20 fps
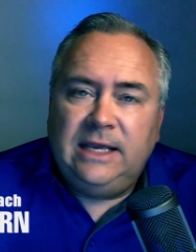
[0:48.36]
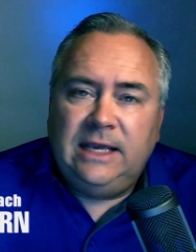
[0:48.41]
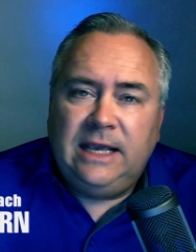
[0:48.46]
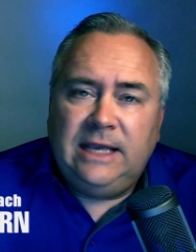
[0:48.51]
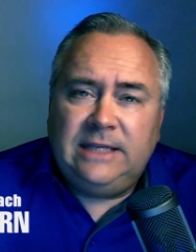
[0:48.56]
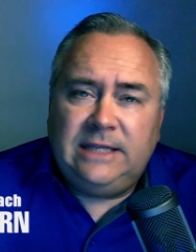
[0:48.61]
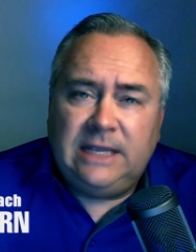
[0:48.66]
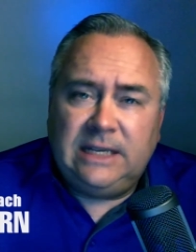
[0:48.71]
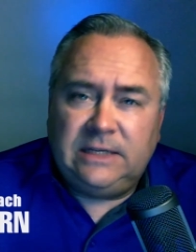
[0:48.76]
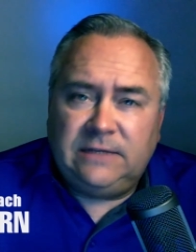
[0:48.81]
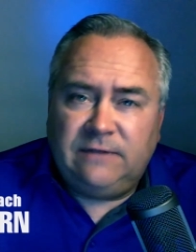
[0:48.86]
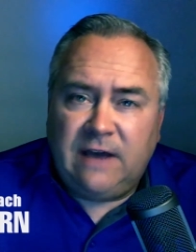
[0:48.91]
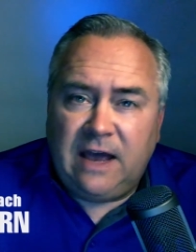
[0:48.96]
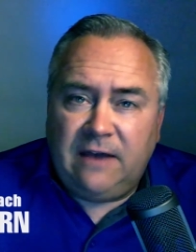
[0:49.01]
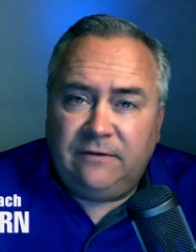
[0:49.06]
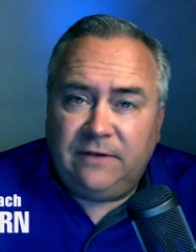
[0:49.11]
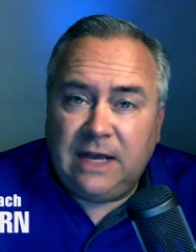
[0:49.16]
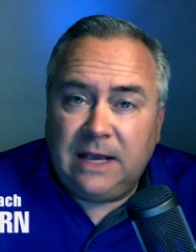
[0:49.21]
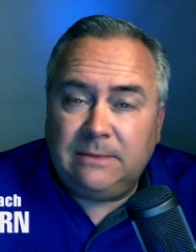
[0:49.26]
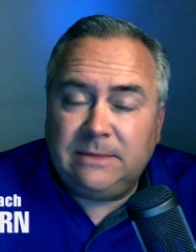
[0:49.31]
It takes
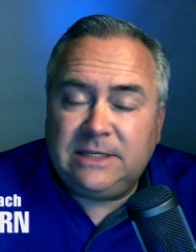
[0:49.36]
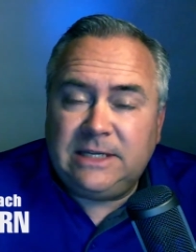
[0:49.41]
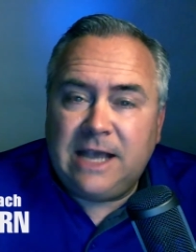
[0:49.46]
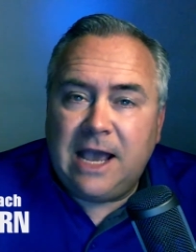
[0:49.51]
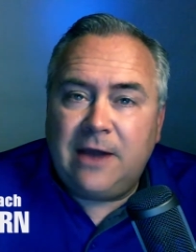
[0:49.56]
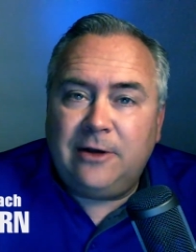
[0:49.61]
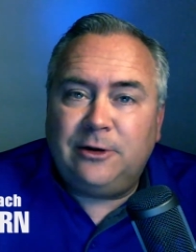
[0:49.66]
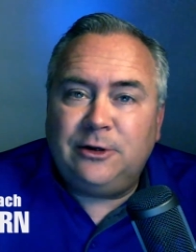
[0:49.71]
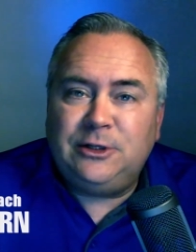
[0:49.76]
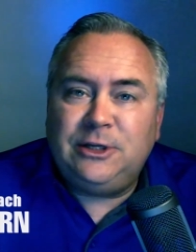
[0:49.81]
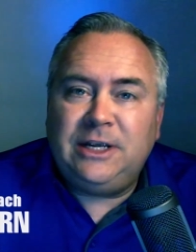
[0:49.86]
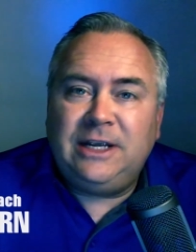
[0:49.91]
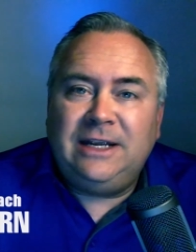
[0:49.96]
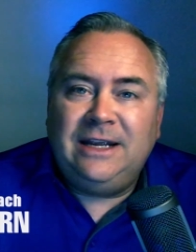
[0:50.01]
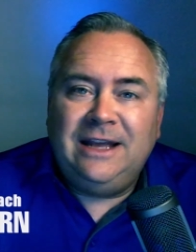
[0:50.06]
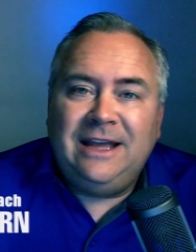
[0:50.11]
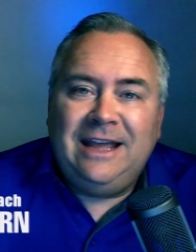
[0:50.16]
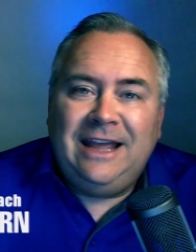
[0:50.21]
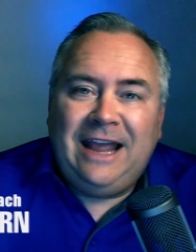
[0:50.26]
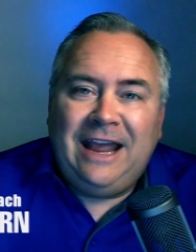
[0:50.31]
five times the energy
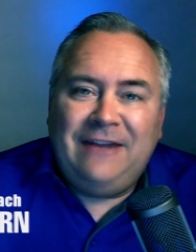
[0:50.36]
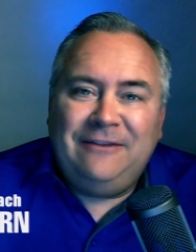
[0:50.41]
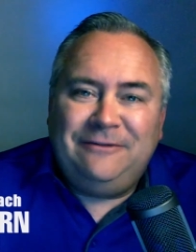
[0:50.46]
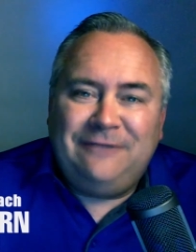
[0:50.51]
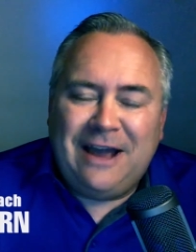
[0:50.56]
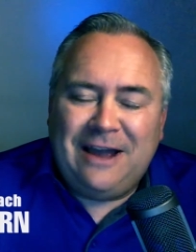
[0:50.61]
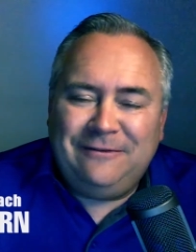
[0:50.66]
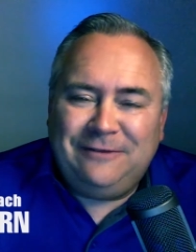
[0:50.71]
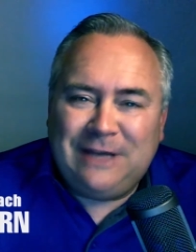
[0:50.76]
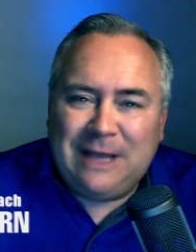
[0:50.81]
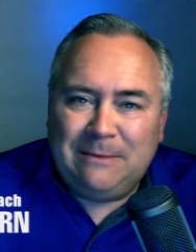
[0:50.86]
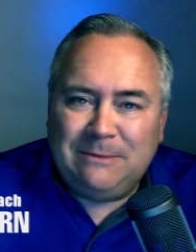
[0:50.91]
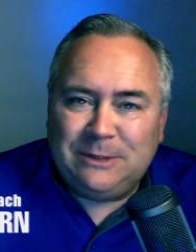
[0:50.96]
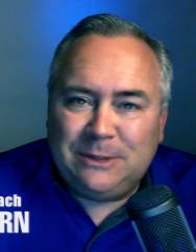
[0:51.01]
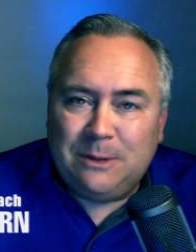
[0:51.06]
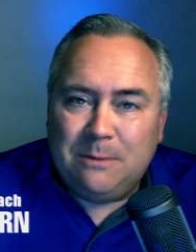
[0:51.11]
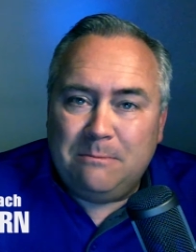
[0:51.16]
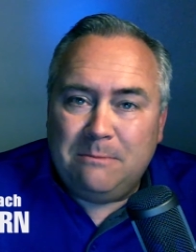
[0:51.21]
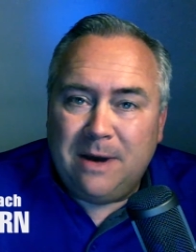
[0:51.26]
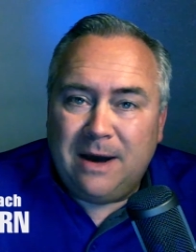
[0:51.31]
and five times
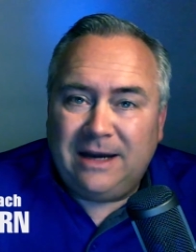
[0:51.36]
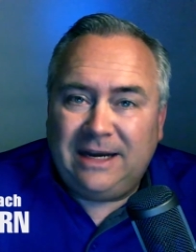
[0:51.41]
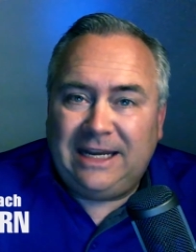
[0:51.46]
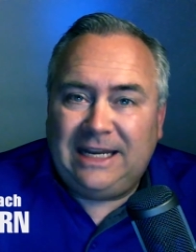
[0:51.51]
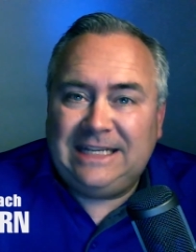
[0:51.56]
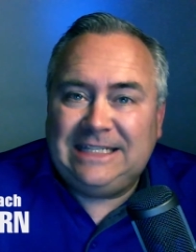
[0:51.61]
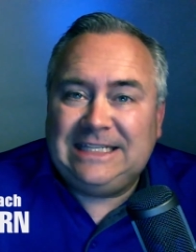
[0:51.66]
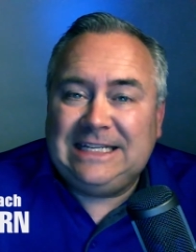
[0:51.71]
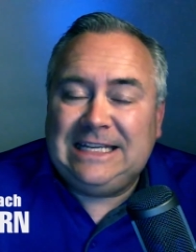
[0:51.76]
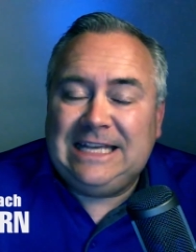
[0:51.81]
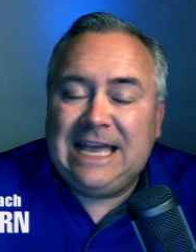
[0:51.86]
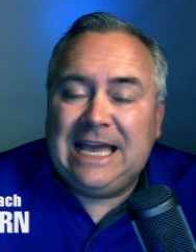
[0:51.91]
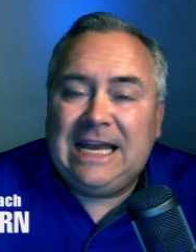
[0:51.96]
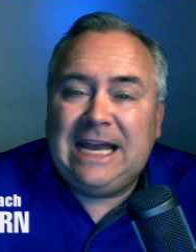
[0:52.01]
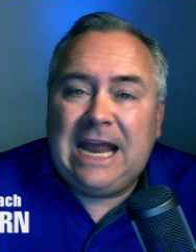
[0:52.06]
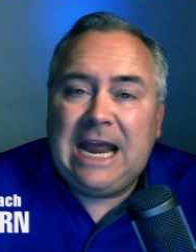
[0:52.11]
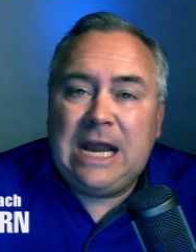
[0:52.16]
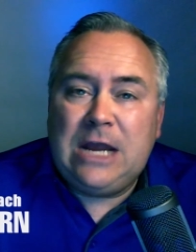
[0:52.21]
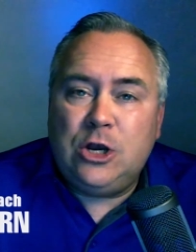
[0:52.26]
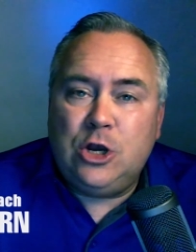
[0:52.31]
the money to get
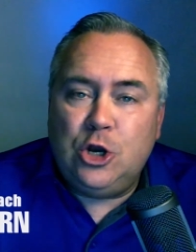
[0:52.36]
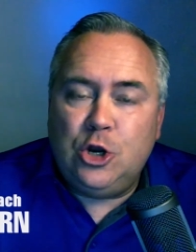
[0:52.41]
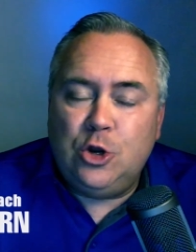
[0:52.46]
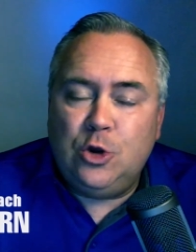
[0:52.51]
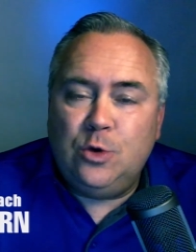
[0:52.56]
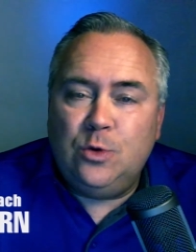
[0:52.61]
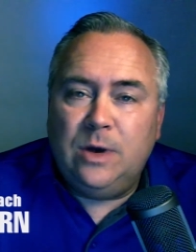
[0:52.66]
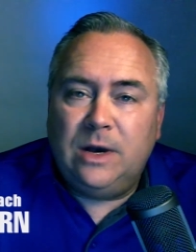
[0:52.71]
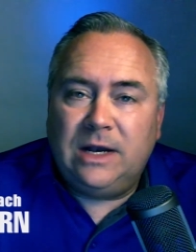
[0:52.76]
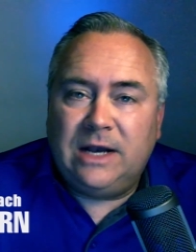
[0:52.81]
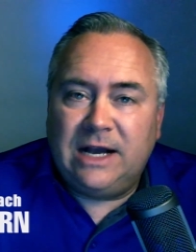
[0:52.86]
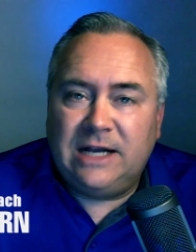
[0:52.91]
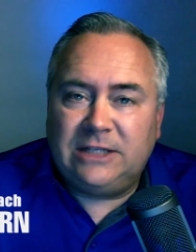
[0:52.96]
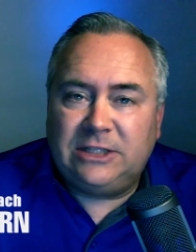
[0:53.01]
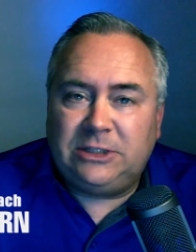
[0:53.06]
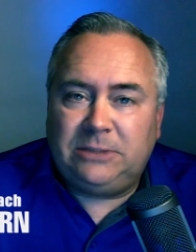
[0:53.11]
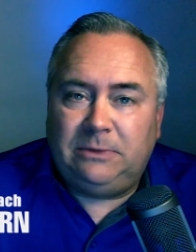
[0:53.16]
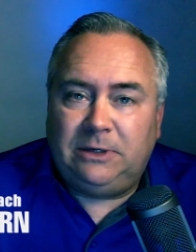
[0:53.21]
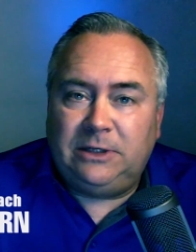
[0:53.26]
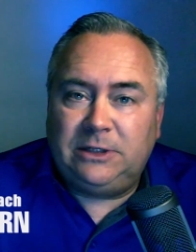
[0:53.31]
a new
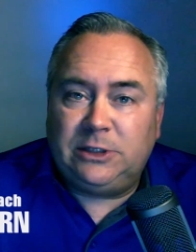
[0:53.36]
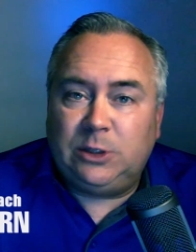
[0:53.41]
customer.